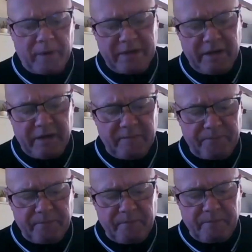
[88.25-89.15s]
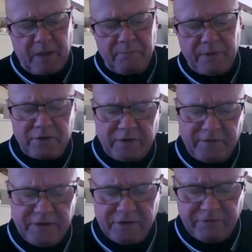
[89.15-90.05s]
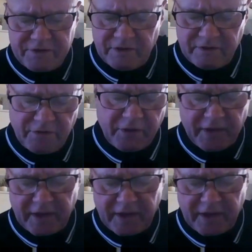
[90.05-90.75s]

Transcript: when, because of injuries and other